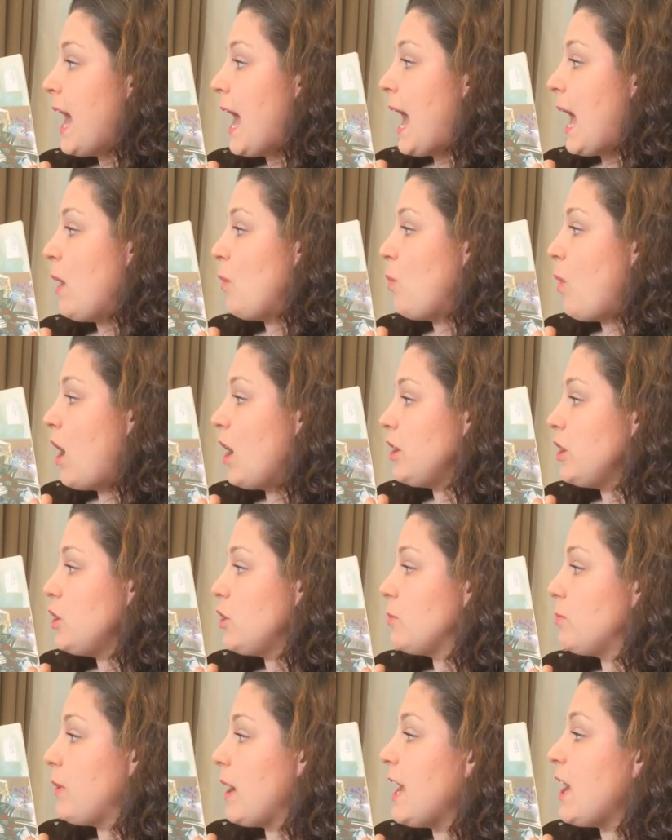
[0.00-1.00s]
"I want you
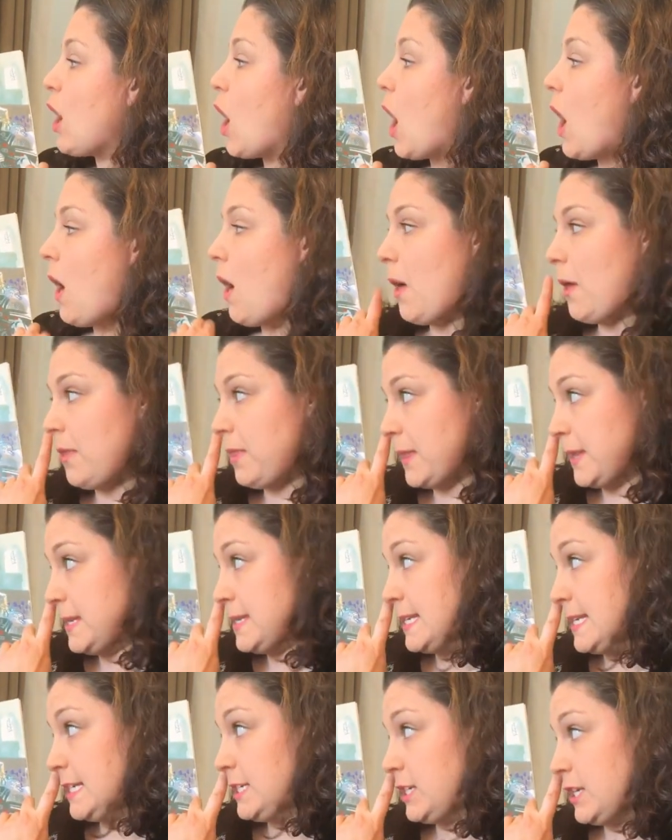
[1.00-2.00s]
to break all the
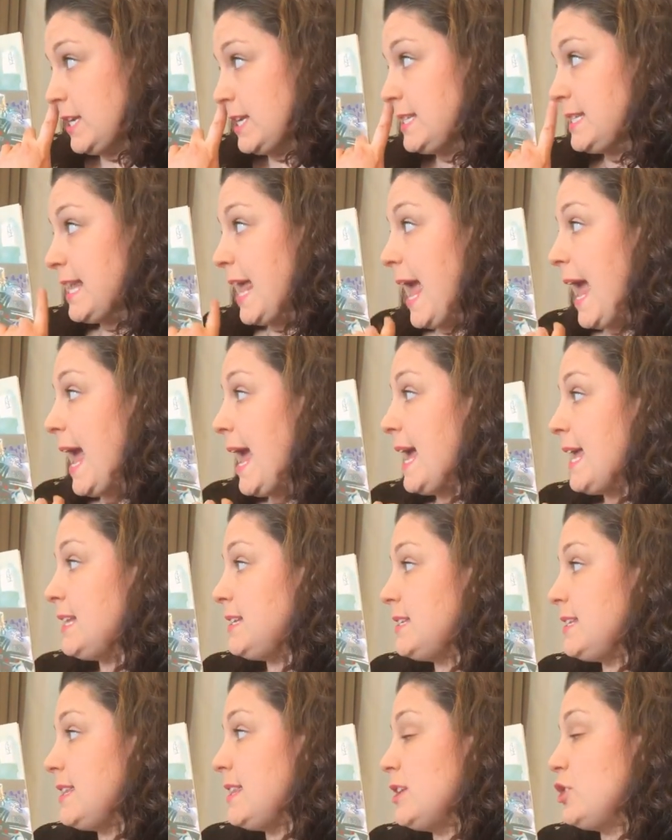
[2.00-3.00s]
dishes
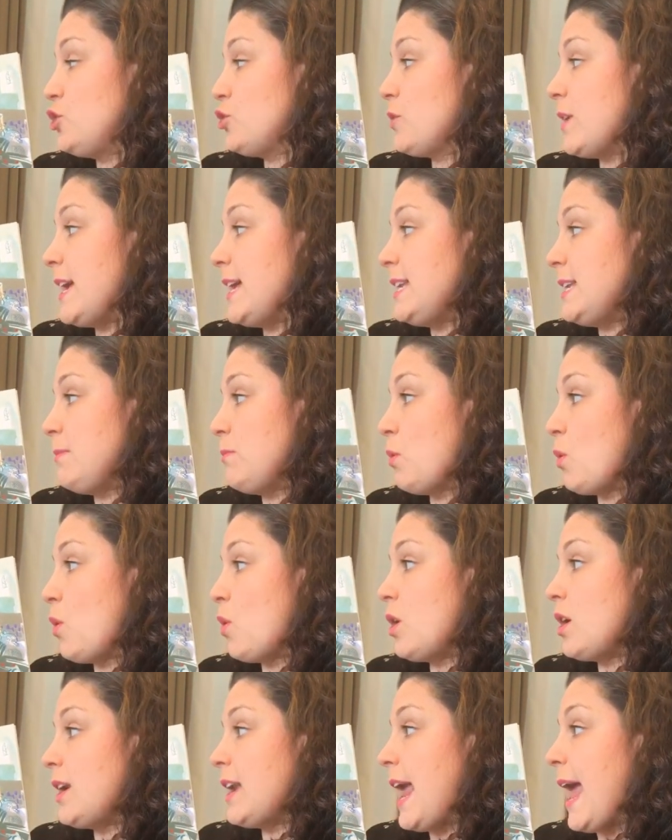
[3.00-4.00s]
and the draining
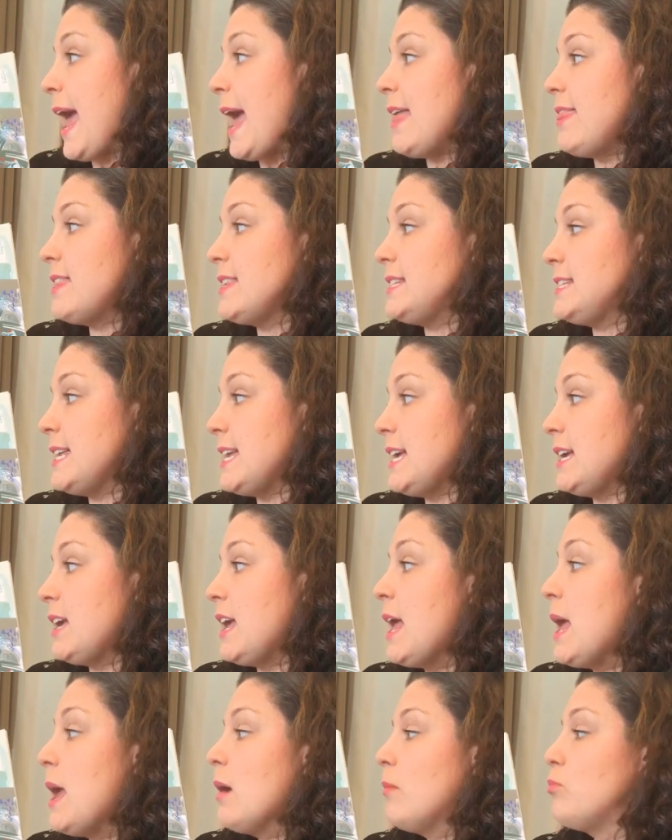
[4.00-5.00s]
board and the sink.
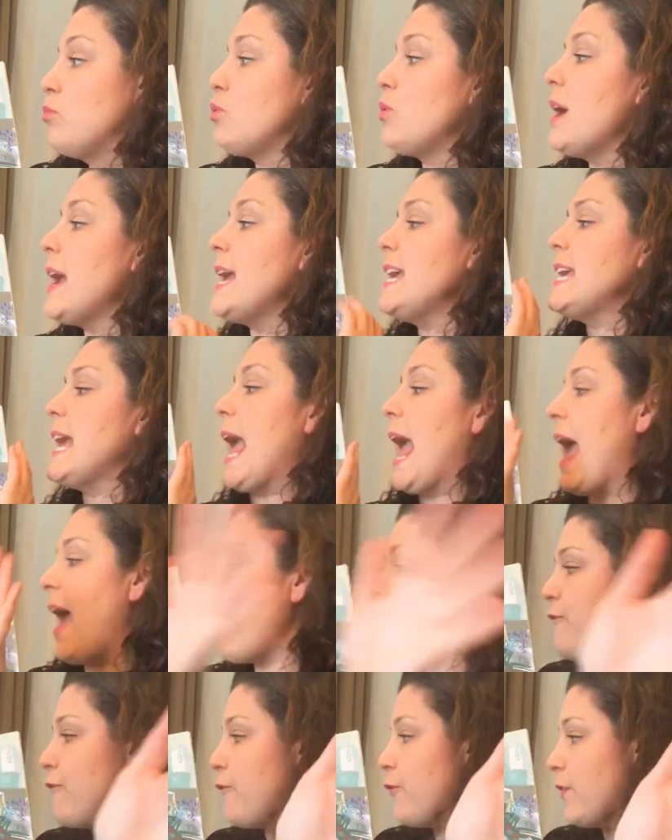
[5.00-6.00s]
Break
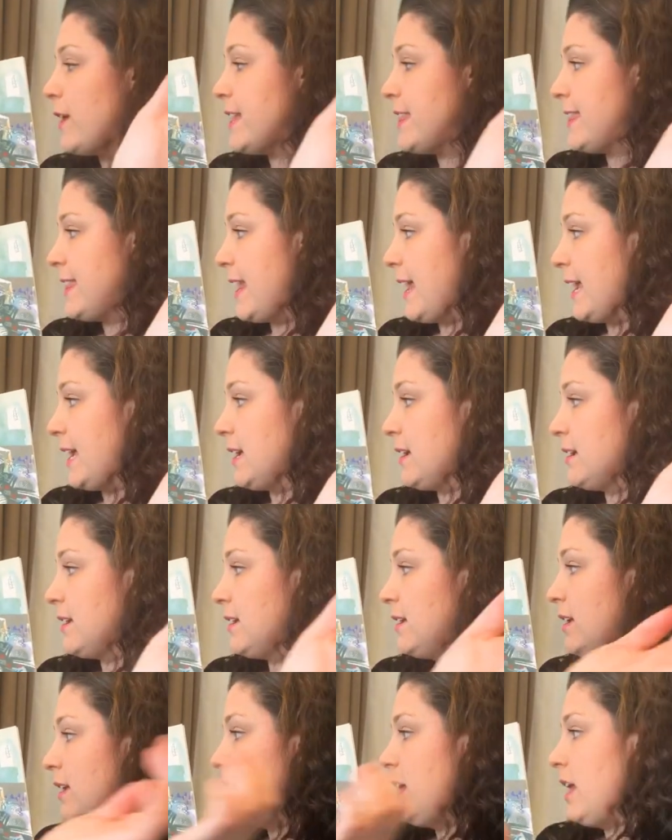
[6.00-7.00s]
everything,"
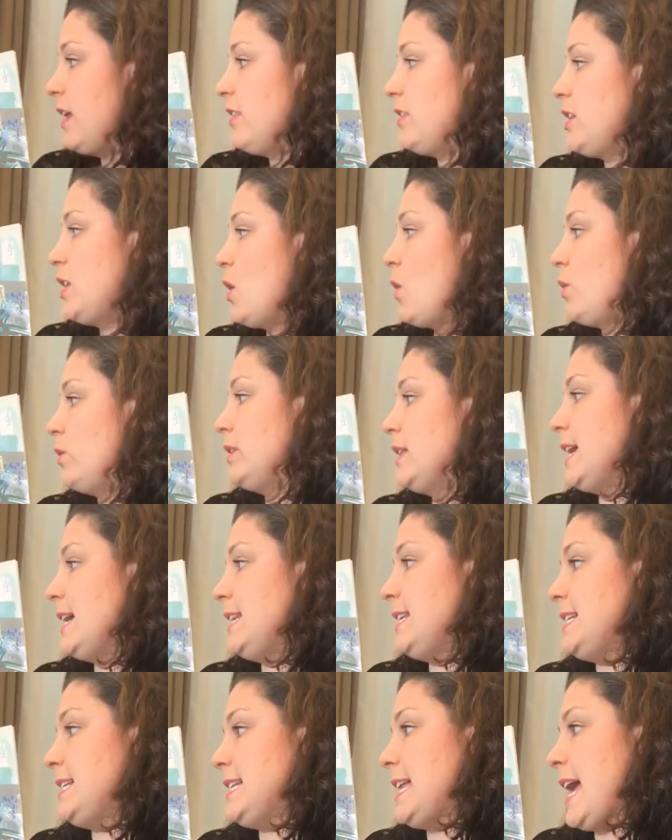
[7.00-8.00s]
the old
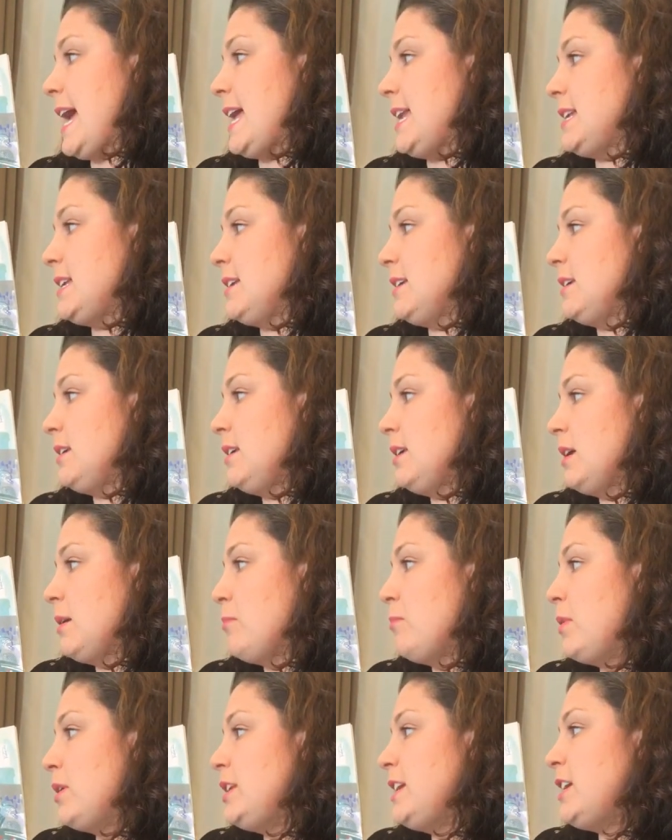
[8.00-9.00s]
lady said.
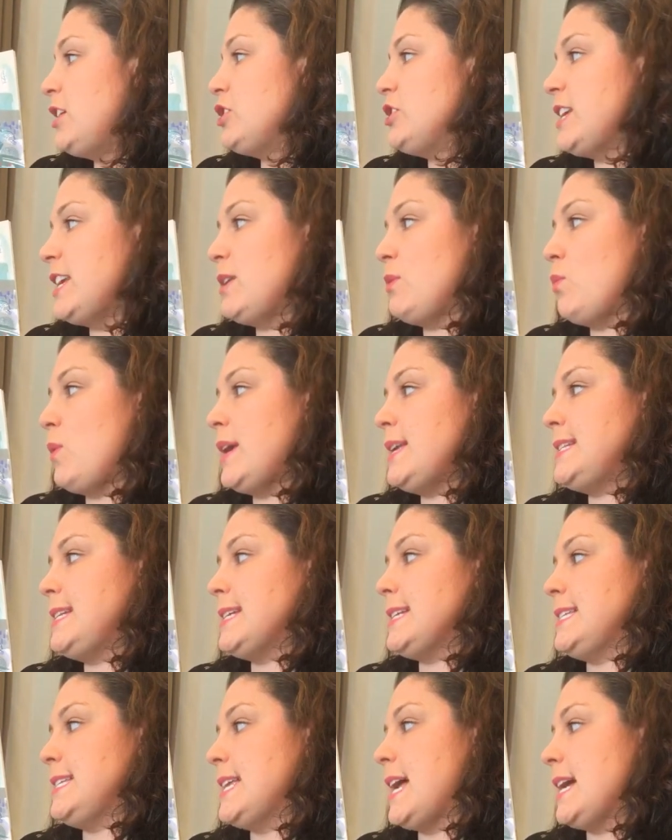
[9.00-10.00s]
Munir didn't waste
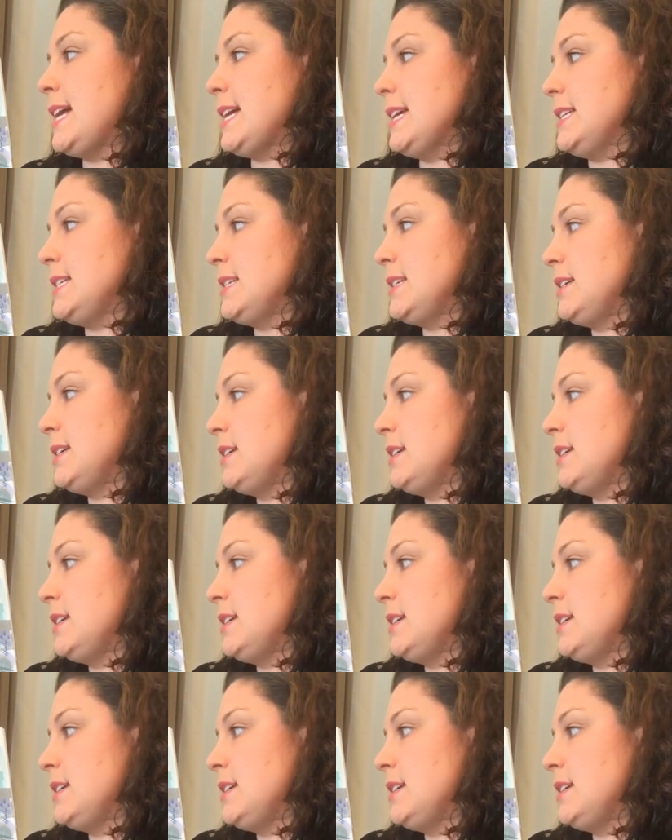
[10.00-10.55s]
a second.